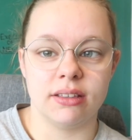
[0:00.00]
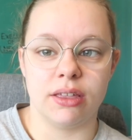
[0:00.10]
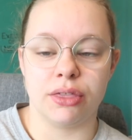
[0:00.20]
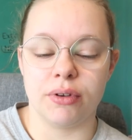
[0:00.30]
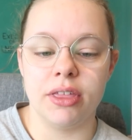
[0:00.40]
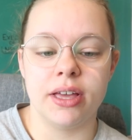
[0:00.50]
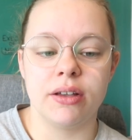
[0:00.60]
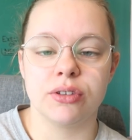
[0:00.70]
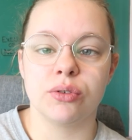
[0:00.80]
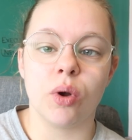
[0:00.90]
a
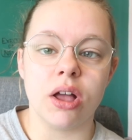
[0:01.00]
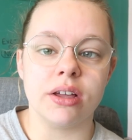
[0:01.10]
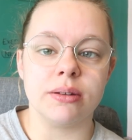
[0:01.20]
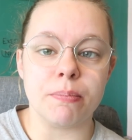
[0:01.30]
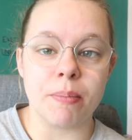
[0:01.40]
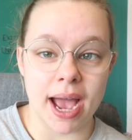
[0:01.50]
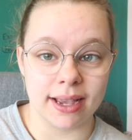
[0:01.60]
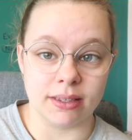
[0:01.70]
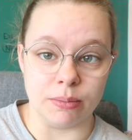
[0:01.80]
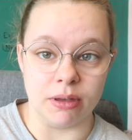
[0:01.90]
3,000 word
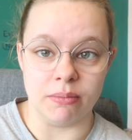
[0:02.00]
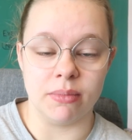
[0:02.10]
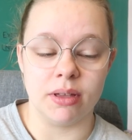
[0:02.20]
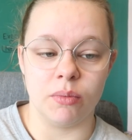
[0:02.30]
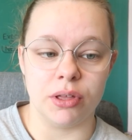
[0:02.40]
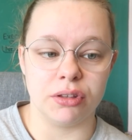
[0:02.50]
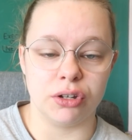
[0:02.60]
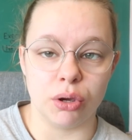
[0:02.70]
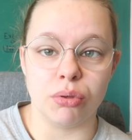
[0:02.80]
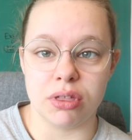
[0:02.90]
maximum with
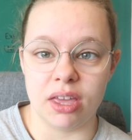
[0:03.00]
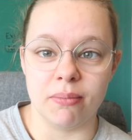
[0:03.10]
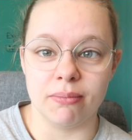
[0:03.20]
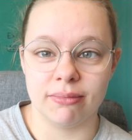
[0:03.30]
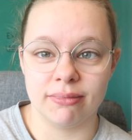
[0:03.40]
no theme.